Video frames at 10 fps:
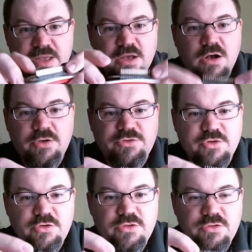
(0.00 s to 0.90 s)

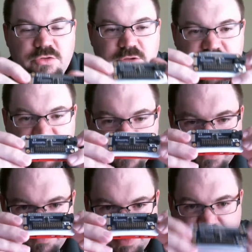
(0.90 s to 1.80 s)
Also, you
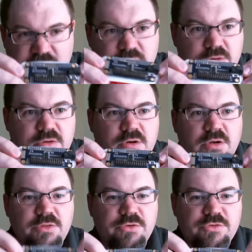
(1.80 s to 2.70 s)
cannot power
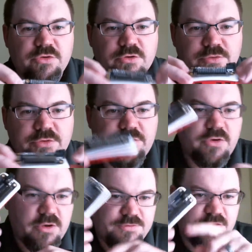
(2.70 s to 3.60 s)
all those servos
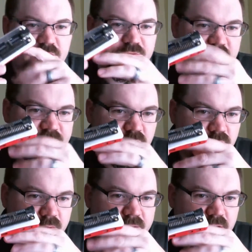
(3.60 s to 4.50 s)
off of the 5-volt
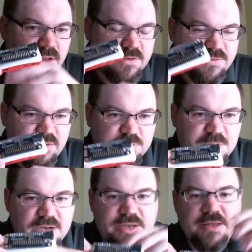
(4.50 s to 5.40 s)
rail off of this
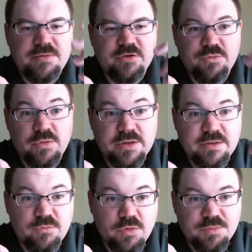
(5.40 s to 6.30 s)
Pi, because one,
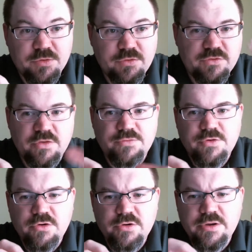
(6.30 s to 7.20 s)
it won't produce enough
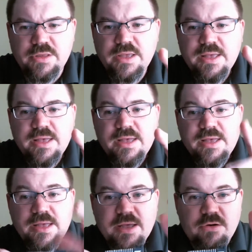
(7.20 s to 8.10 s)
current
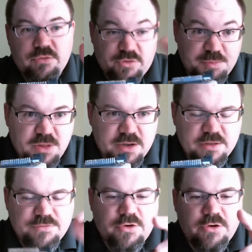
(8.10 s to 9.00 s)
or supply
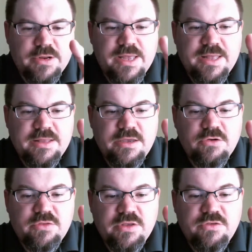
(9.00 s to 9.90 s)
enough current. And the
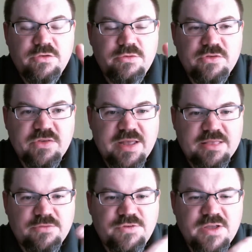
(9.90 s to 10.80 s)
other thing too is
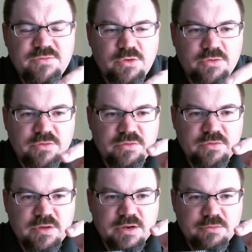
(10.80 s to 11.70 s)
that the 5-volt
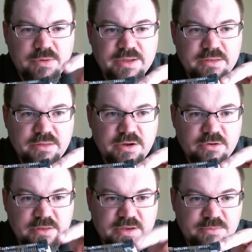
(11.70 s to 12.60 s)

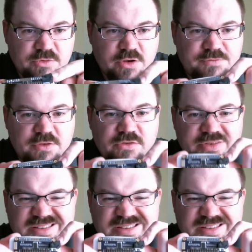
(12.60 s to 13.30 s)
regulator that comes off of this thing